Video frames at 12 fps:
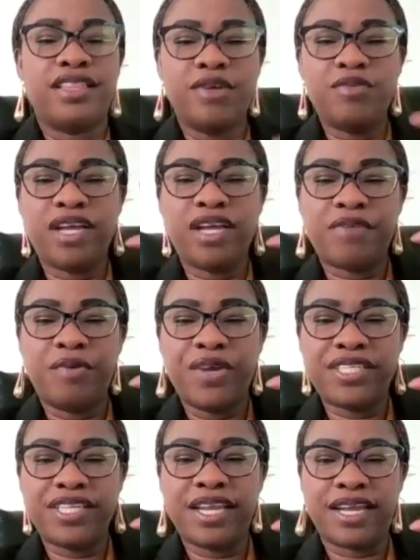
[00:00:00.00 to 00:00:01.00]
They would have
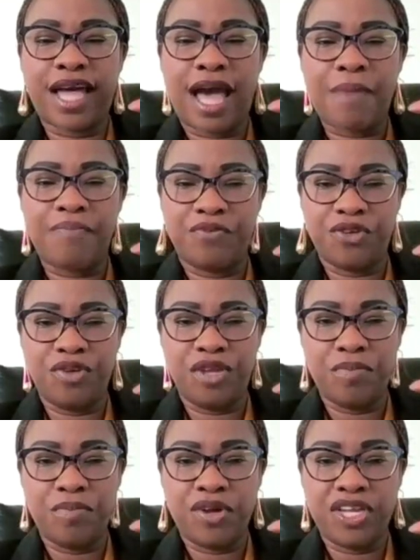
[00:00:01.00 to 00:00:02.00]
created an app for
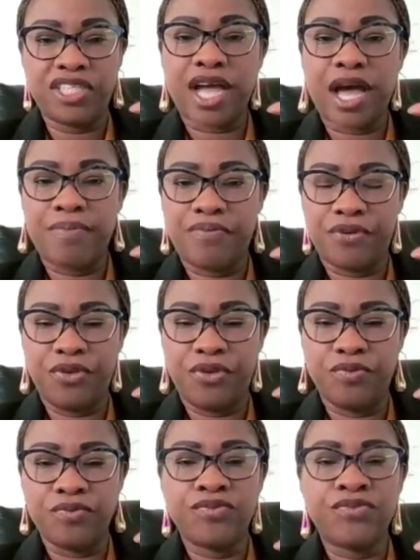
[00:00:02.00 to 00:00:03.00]
you, a mortgage app for
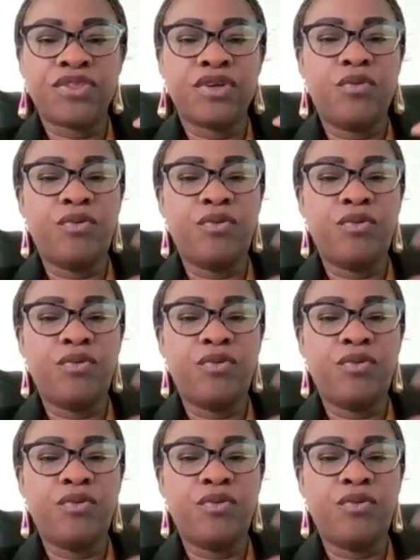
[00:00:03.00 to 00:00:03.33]
you,